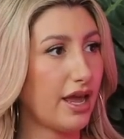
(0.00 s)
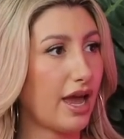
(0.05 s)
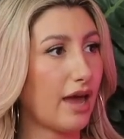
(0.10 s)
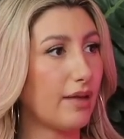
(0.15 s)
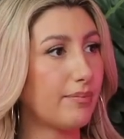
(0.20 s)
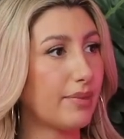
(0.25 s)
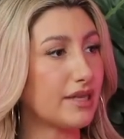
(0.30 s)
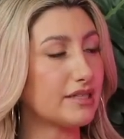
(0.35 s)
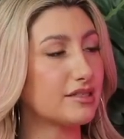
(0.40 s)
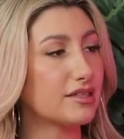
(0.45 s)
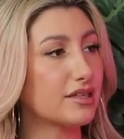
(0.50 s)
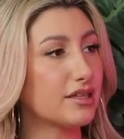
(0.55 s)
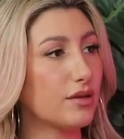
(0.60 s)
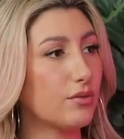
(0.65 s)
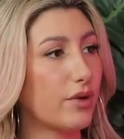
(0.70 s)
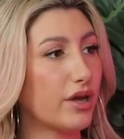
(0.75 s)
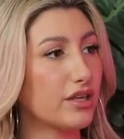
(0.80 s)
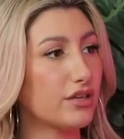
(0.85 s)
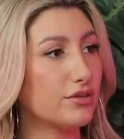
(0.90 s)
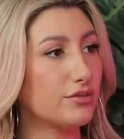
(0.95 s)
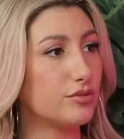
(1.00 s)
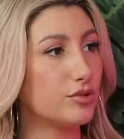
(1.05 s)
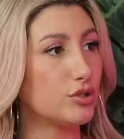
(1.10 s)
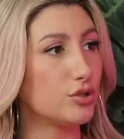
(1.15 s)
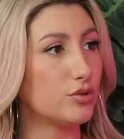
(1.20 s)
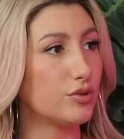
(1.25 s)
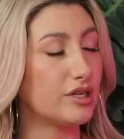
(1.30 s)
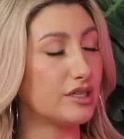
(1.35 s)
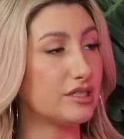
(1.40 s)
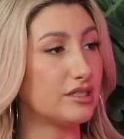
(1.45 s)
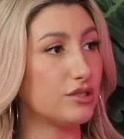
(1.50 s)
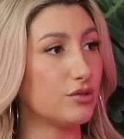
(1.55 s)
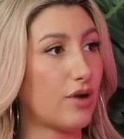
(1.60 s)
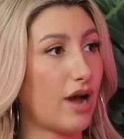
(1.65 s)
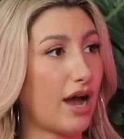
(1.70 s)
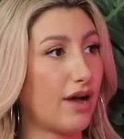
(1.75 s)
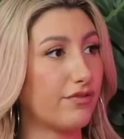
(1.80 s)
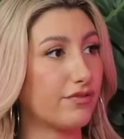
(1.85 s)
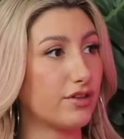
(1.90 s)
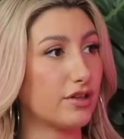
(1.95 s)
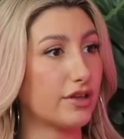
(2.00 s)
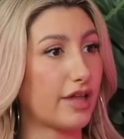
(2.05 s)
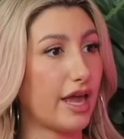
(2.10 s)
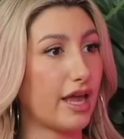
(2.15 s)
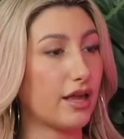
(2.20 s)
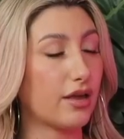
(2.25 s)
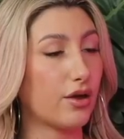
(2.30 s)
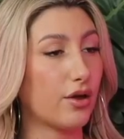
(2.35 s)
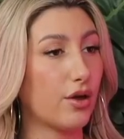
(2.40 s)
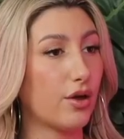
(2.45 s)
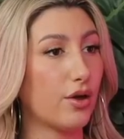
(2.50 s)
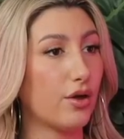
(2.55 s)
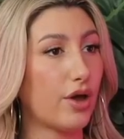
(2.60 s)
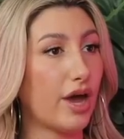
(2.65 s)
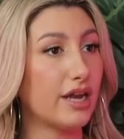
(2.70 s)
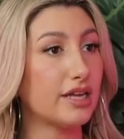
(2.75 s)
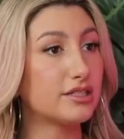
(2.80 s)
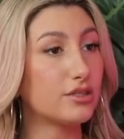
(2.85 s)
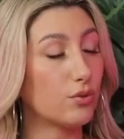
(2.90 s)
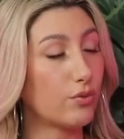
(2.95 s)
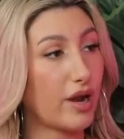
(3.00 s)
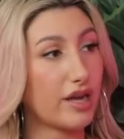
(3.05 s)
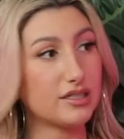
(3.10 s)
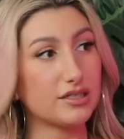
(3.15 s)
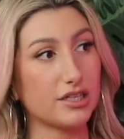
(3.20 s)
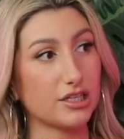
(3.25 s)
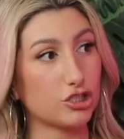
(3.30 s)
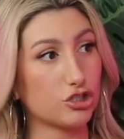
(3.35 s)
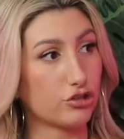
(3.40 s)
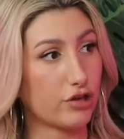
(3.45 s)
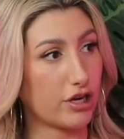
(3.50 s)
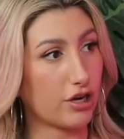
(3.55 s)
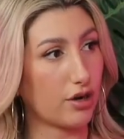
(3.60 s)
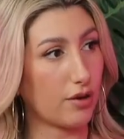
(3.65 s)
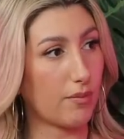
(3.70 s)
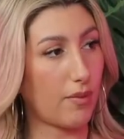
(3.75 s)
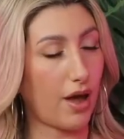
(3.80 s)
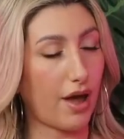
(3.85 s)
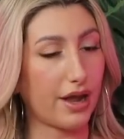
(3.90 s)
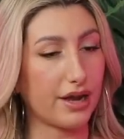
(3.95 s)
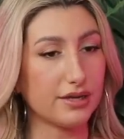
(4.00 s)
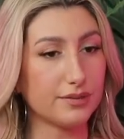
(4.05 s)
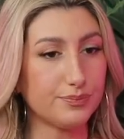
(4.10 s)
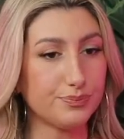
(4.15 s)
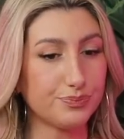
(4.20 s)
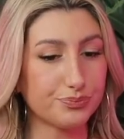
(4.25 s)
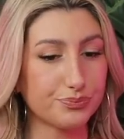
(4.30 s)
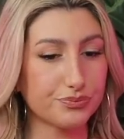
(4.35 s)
And basically what you do is you have to like, and it's a way to like trick your mind.